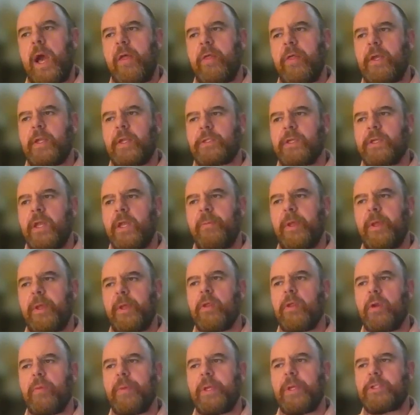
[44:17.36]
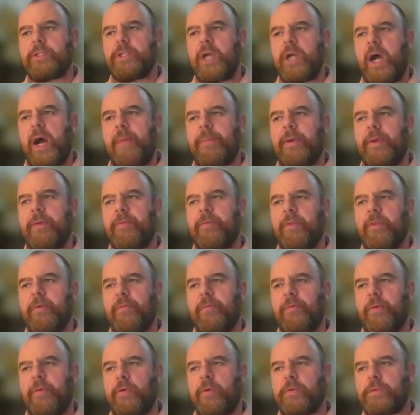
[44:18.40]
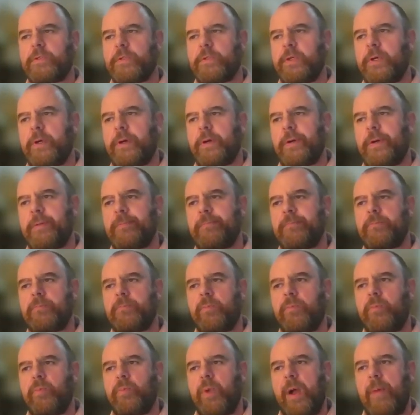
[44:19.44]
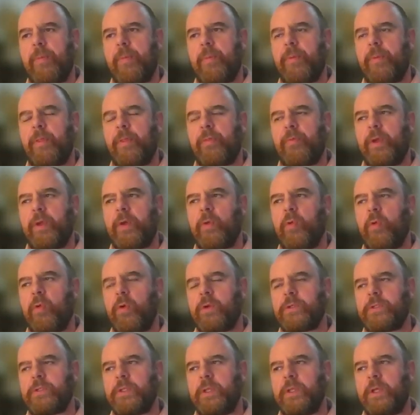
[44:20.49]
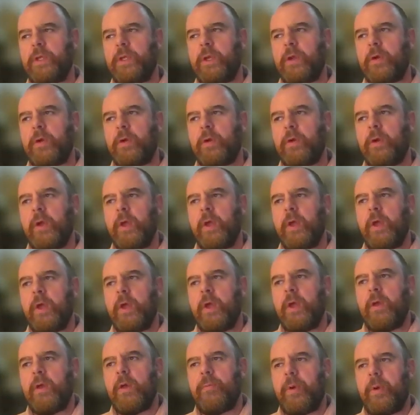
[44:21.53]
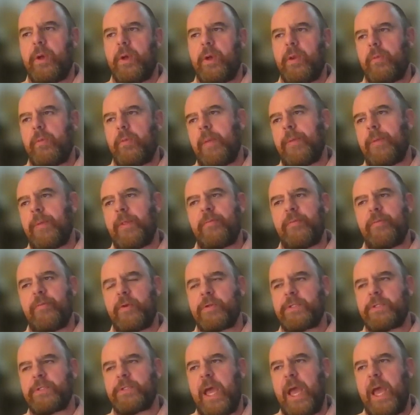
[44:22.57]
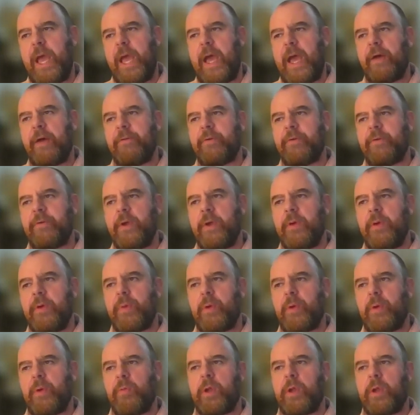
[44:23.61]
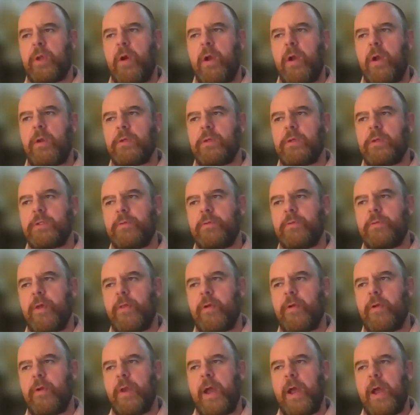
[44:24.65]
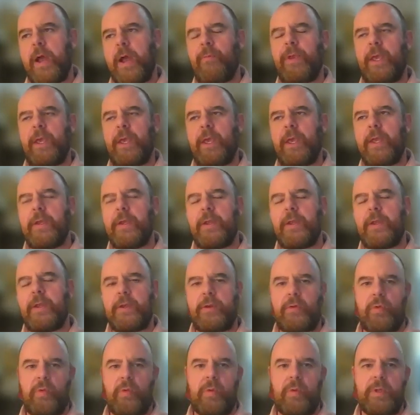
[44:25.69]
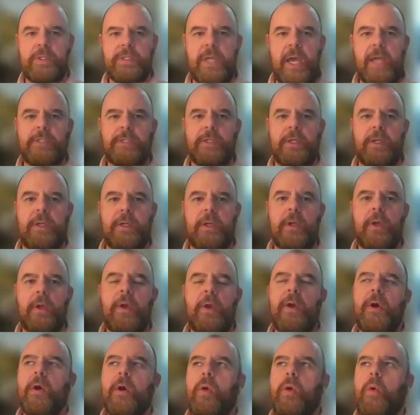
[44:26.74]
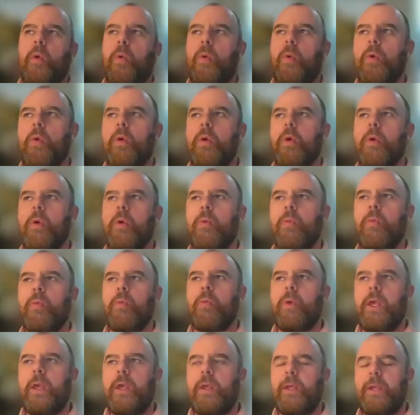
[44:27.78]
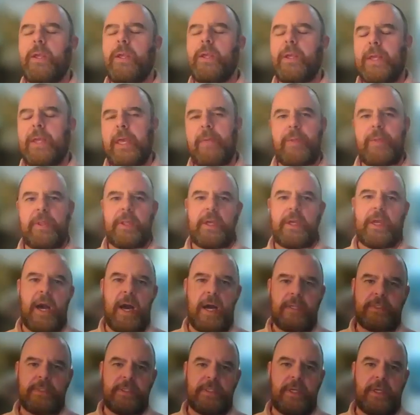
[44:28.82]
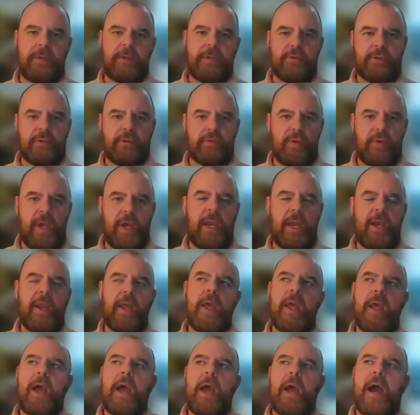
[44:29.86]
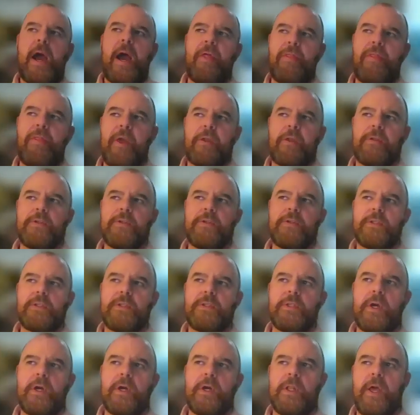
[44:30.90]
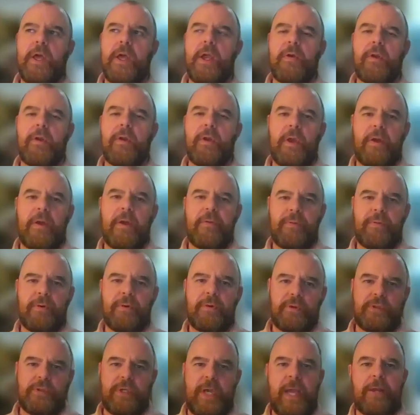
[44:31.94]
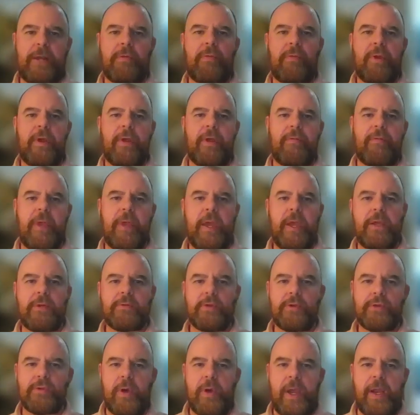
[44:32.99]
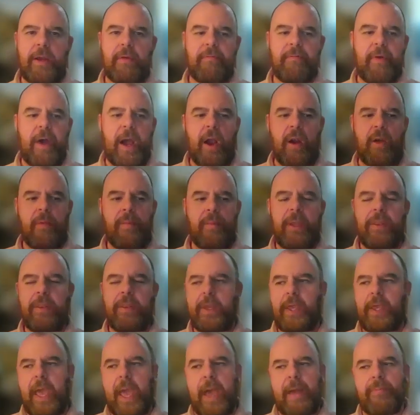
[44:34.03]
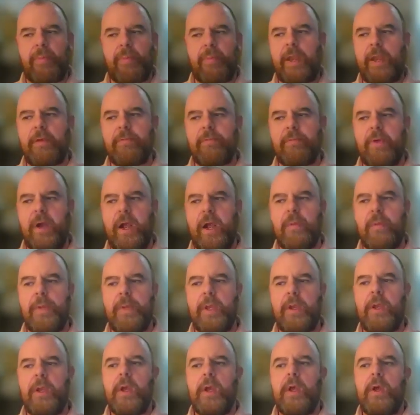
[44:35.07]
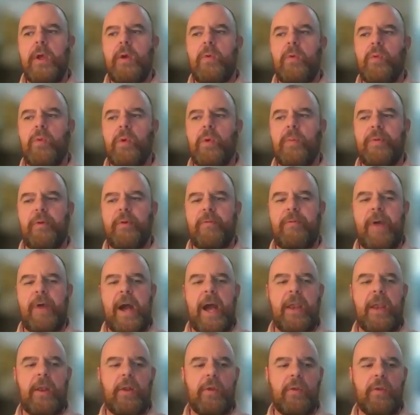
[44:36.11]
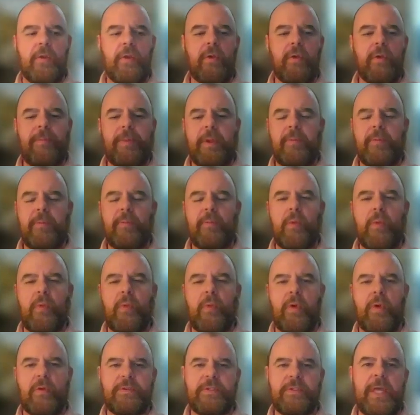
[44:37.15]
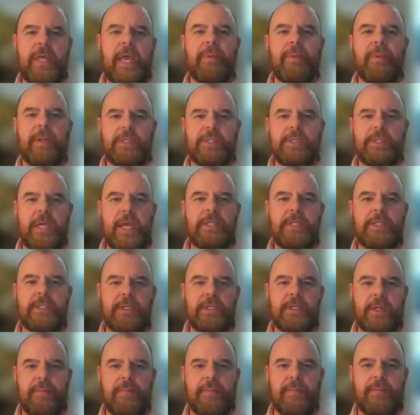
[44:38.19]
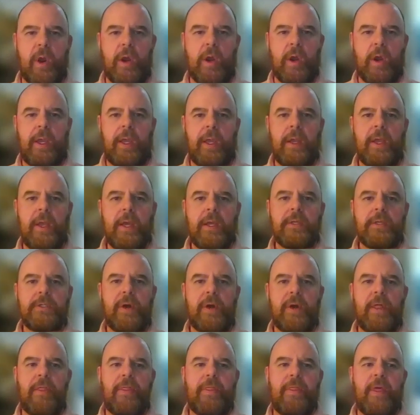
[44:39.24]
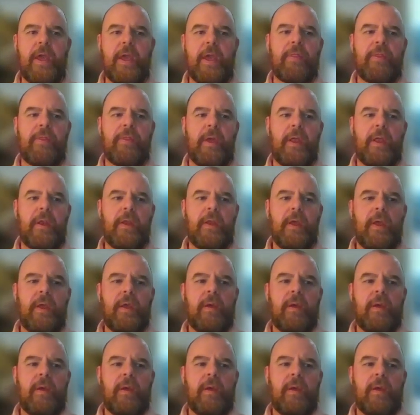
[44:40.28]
think it's going to be a little bit choppy for the first, probably 3/4 of the year, but maybe the first half. But regardless of whether or not we end into a recession or we keep at the constant interest rate, I think just the clarity of the trajectory of the interest rate environment and the cap rate environment will provide a little bit more stabilization to the market. So I think that